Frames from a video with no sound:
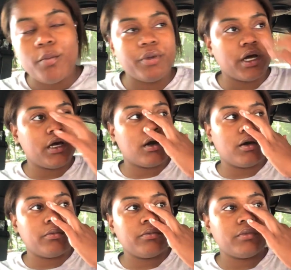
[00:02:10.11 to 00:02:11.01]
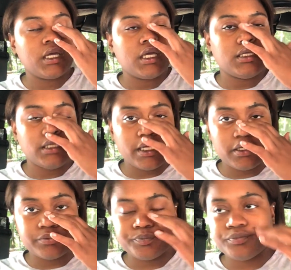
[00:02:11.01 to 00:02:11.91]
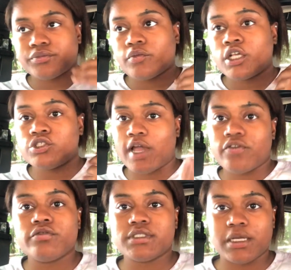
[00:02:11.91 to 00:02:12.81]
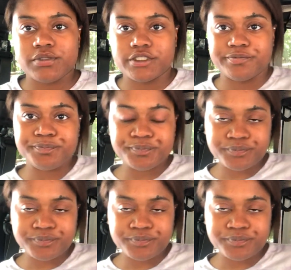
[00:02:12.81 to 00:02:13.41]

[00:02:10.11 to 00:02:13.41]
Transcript: But yeah, so after reception,